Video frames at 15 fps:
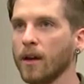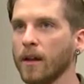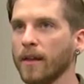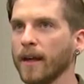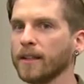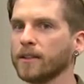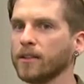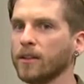
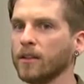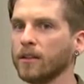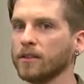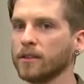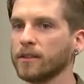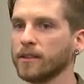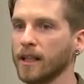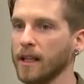That's on
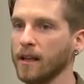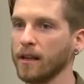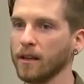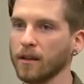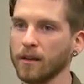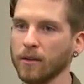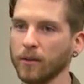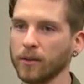
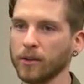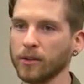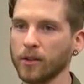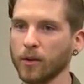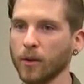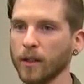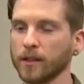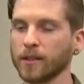Scenic, which is on
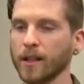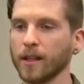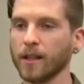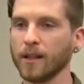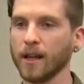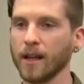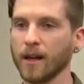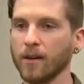the west side of
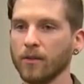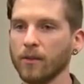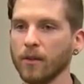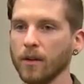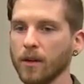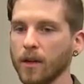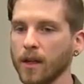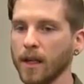town.
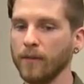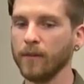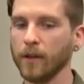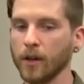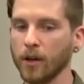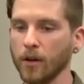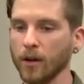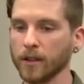If you
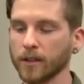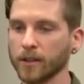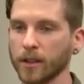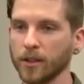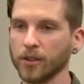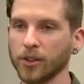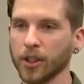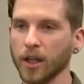go on
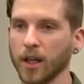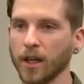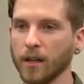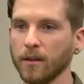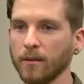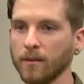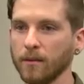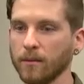
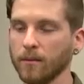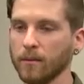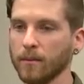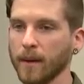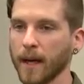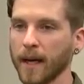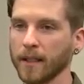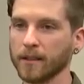Sunshine
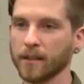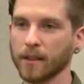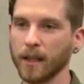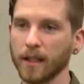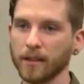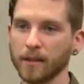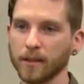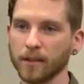past
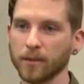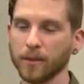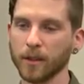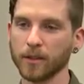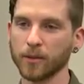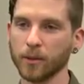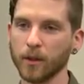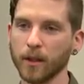Kansas
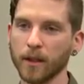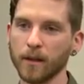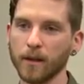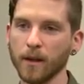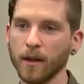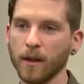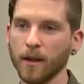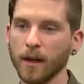Expressway
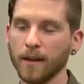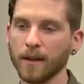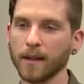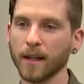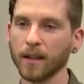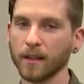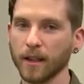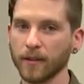and then
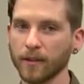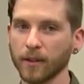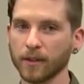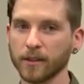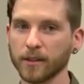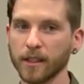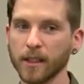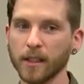take a left on
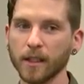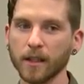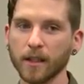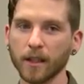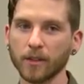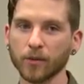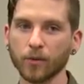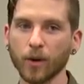Scenic,
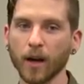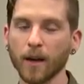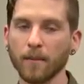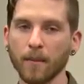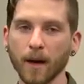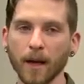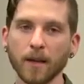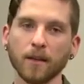it's right
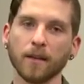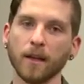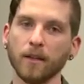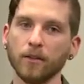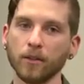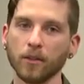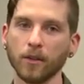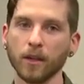by
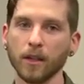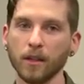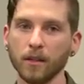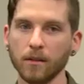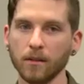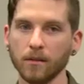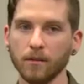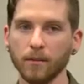Nathanael
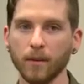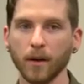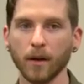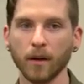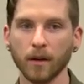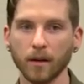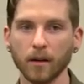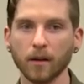Greene
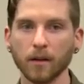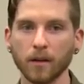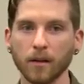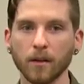Park.